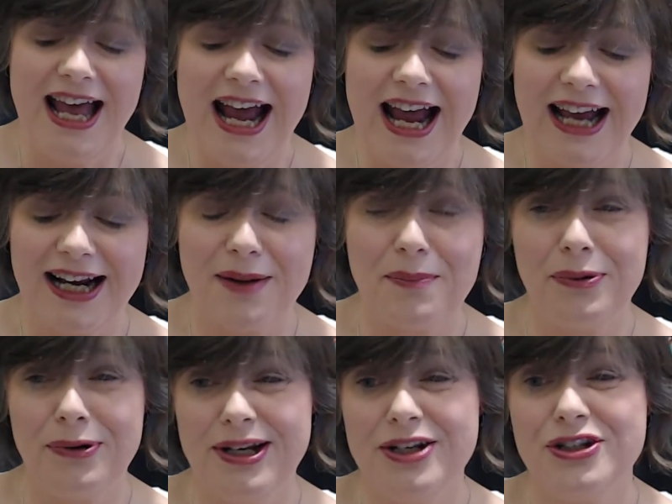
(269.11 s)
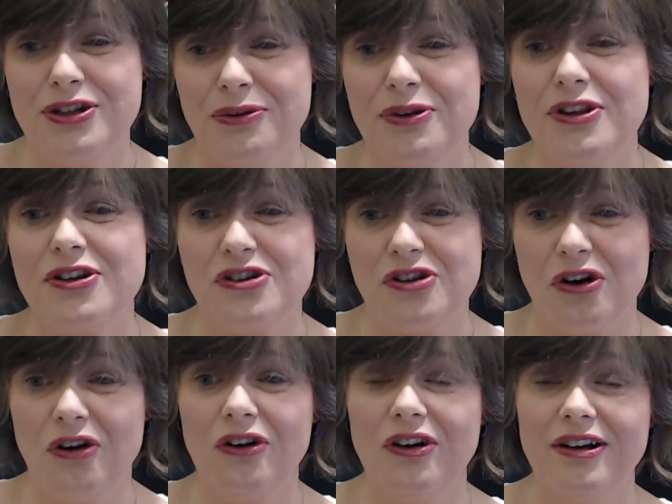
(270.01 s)
and I'm pretty sure the
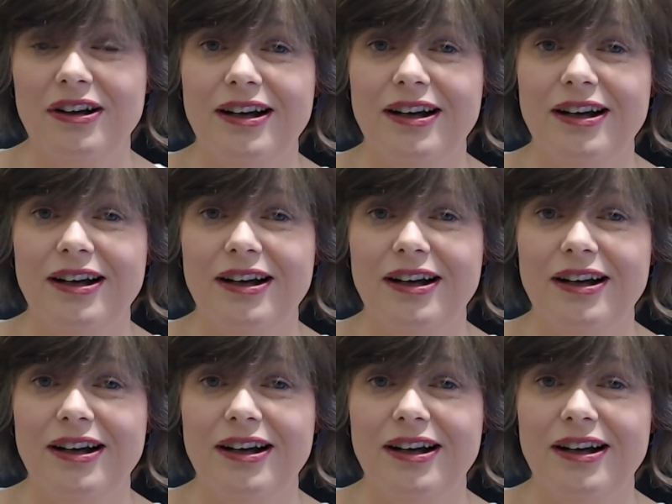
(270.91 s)
dog